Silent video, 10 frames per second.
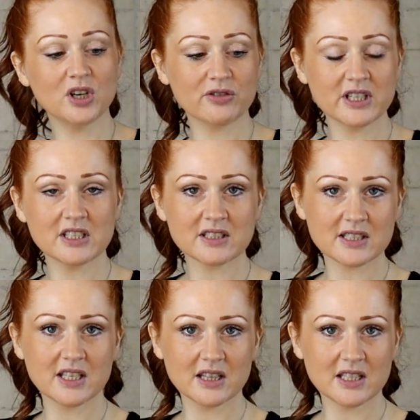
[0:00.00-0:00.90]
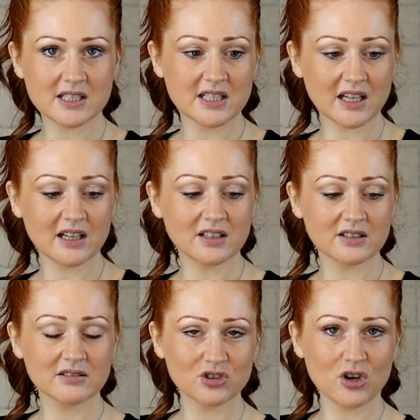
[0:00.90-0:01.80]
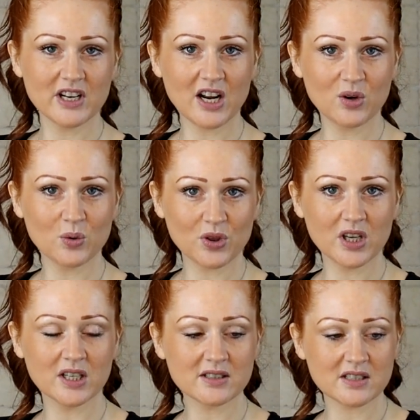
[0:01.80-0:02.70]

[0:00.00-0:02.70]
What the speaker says: ingredients in this little triangle thing.